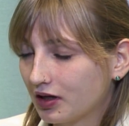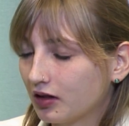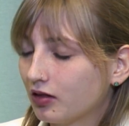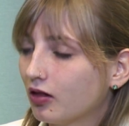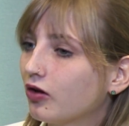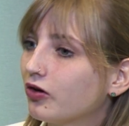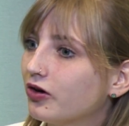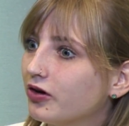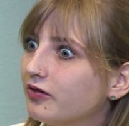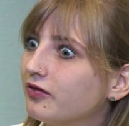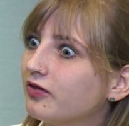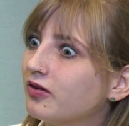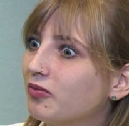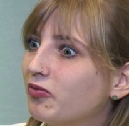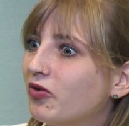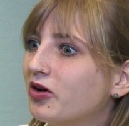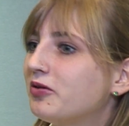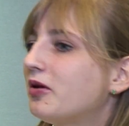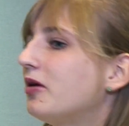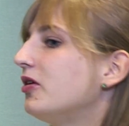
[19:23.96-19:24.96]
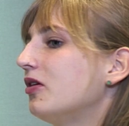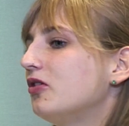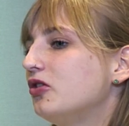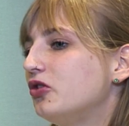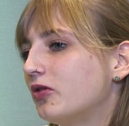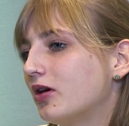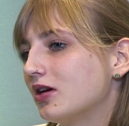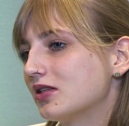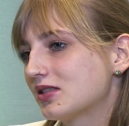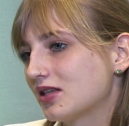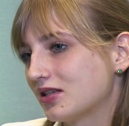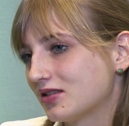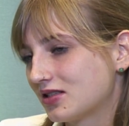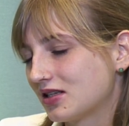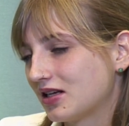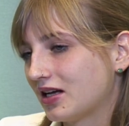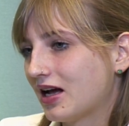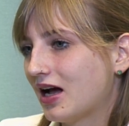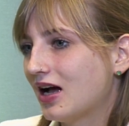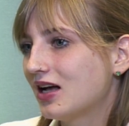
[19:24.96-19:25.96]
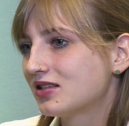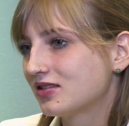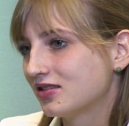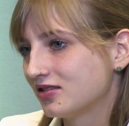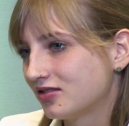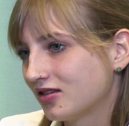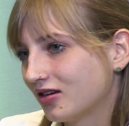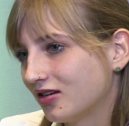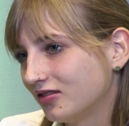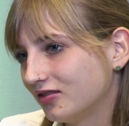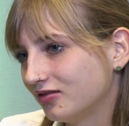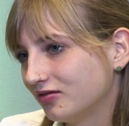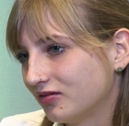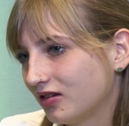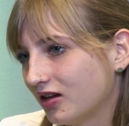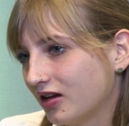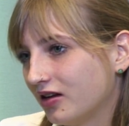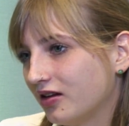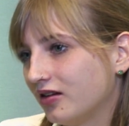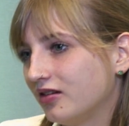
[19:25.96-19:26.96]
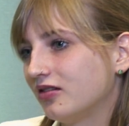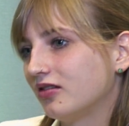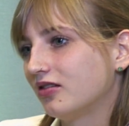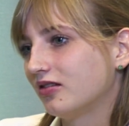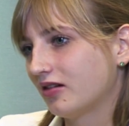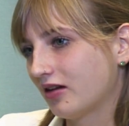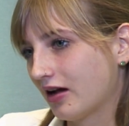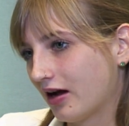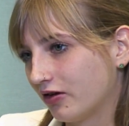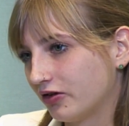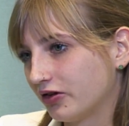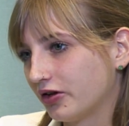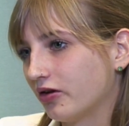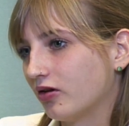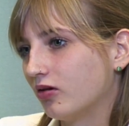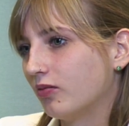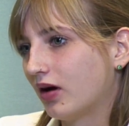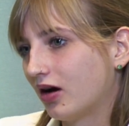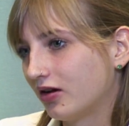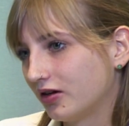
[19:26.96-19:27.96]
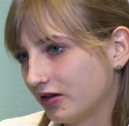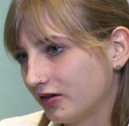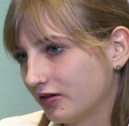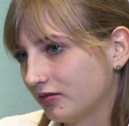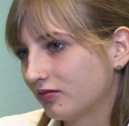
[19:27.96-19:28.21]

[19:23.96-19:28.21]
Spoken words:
can learn from what U.S., let's say, hasn't done and how to go about it.